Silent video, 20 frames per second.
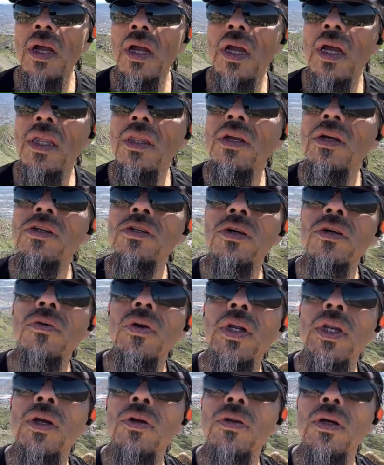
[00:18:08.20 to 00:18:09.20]
And there's our
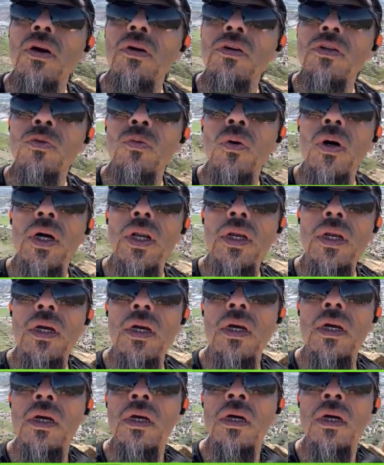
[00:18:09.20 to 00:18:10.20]
radio towers 1,
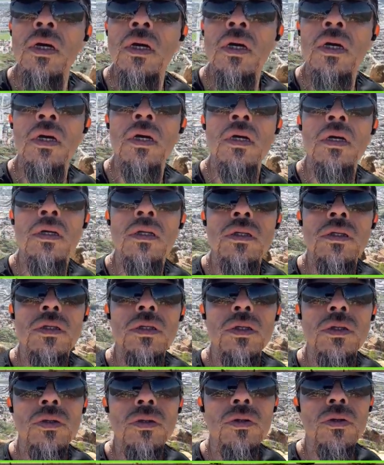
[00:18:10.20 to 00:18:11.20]

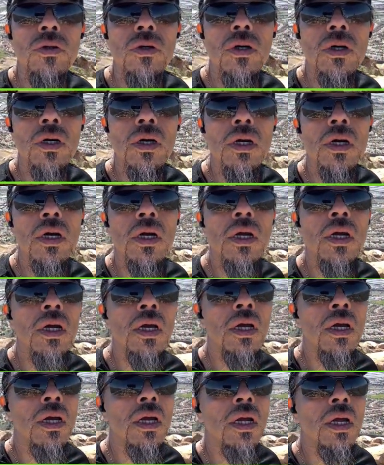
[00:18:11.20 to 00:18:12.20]
2,
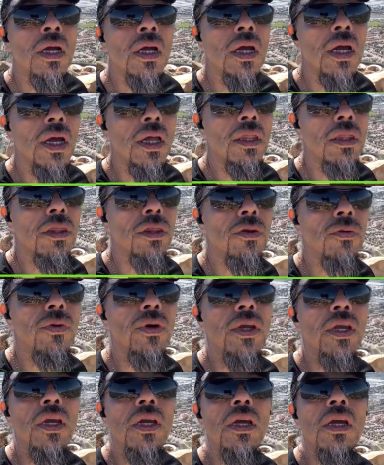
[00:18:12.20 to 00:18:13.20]
and
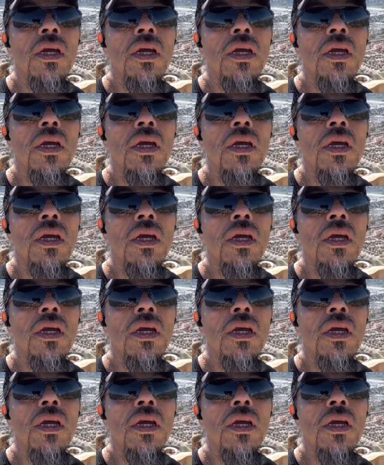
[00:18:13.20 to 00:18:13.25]
3.